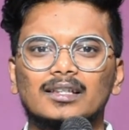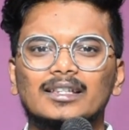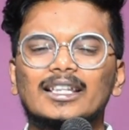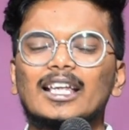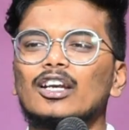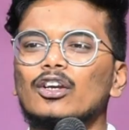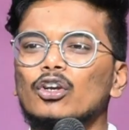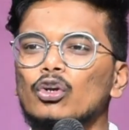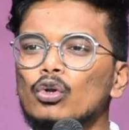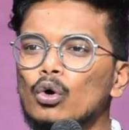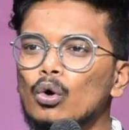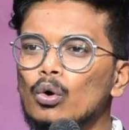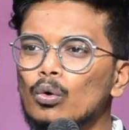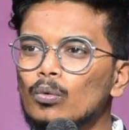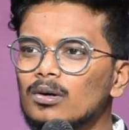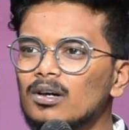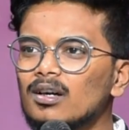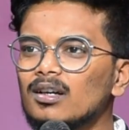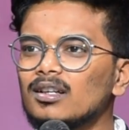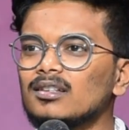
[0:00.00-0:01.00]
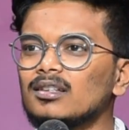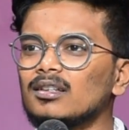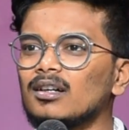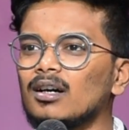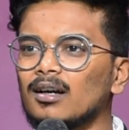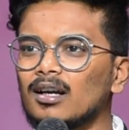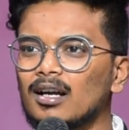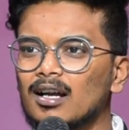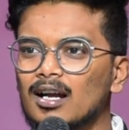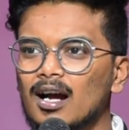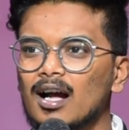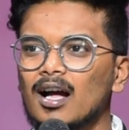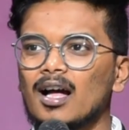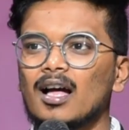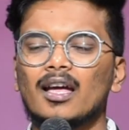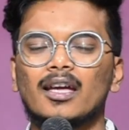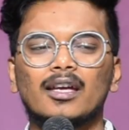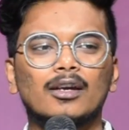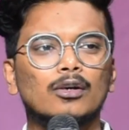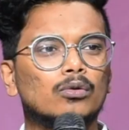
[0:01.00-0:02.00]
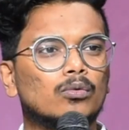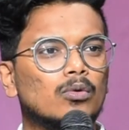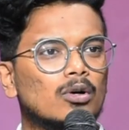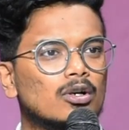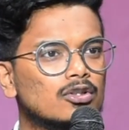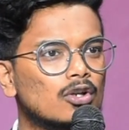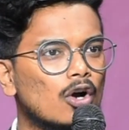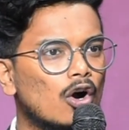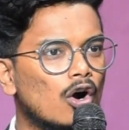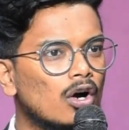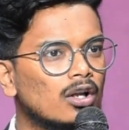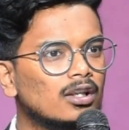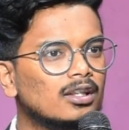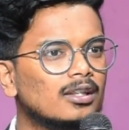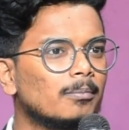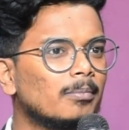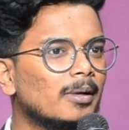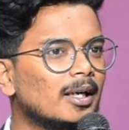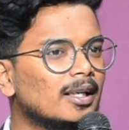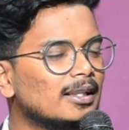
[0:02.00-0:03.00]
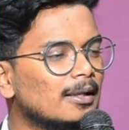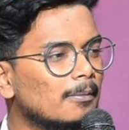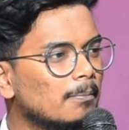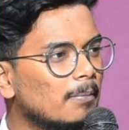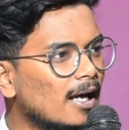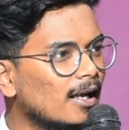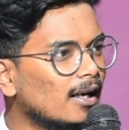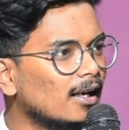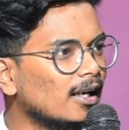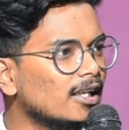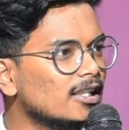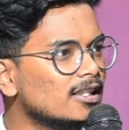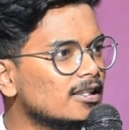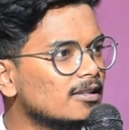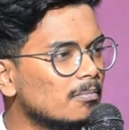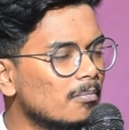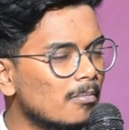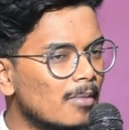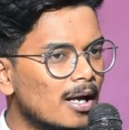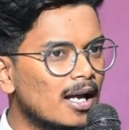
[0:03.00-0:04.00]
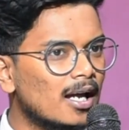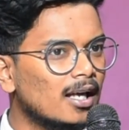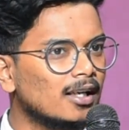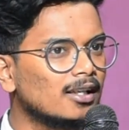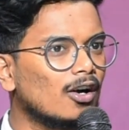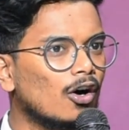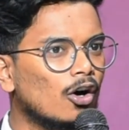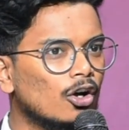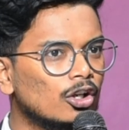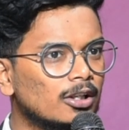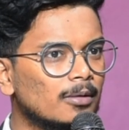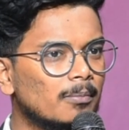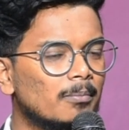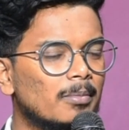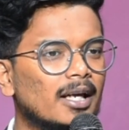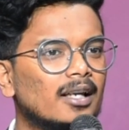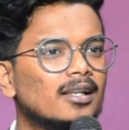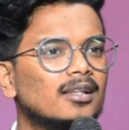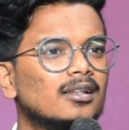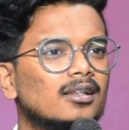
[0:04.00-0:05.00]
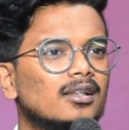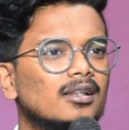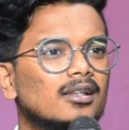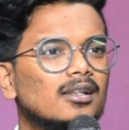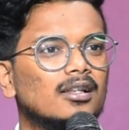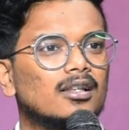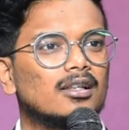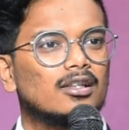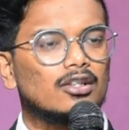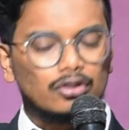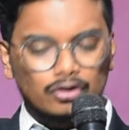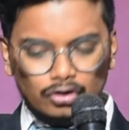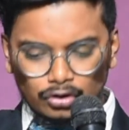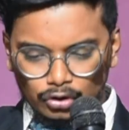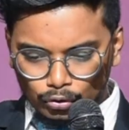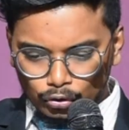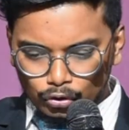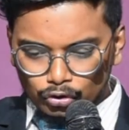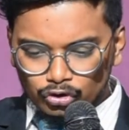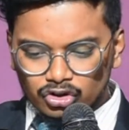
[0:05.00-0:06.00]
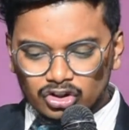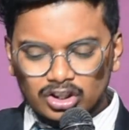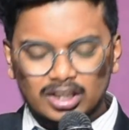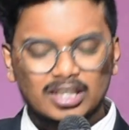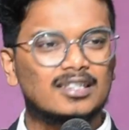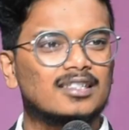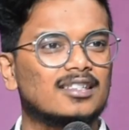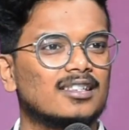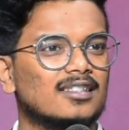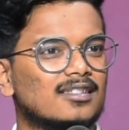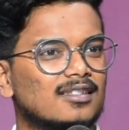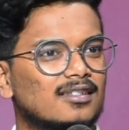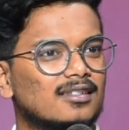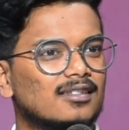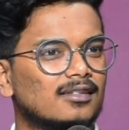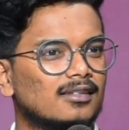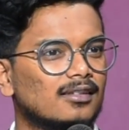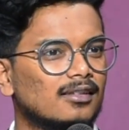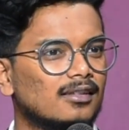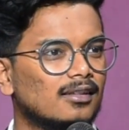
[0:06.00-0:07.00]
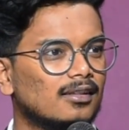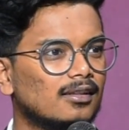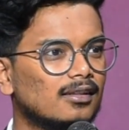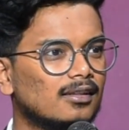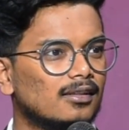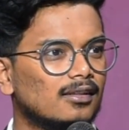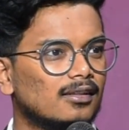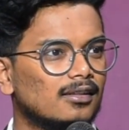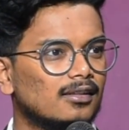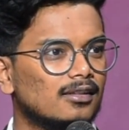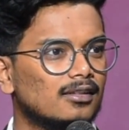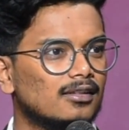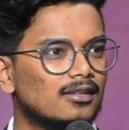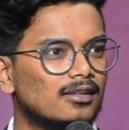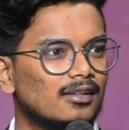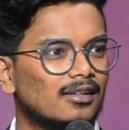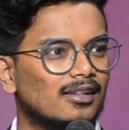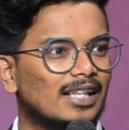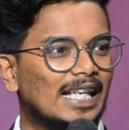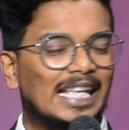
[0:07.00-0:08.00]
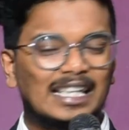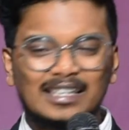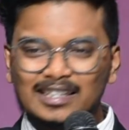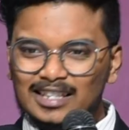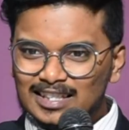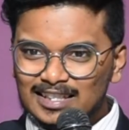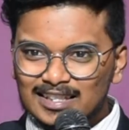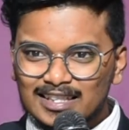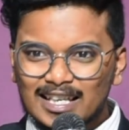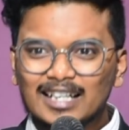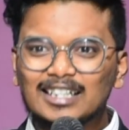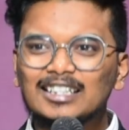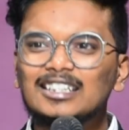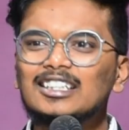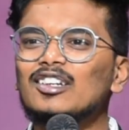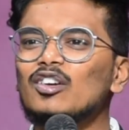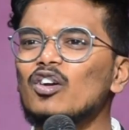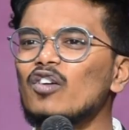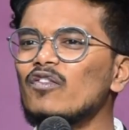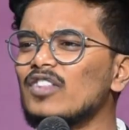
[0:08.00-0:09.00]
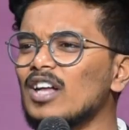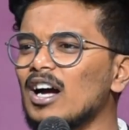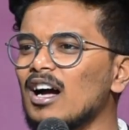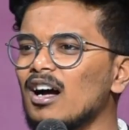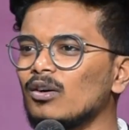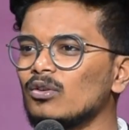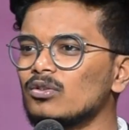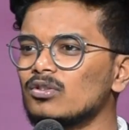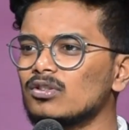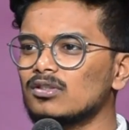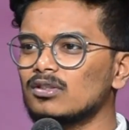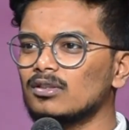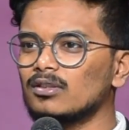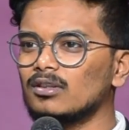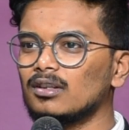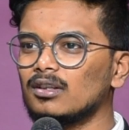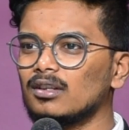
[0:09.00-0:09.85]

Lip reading: they lowered the guy who was on the bed, the paralyzed man on the bed, to Jesus in the center of the house.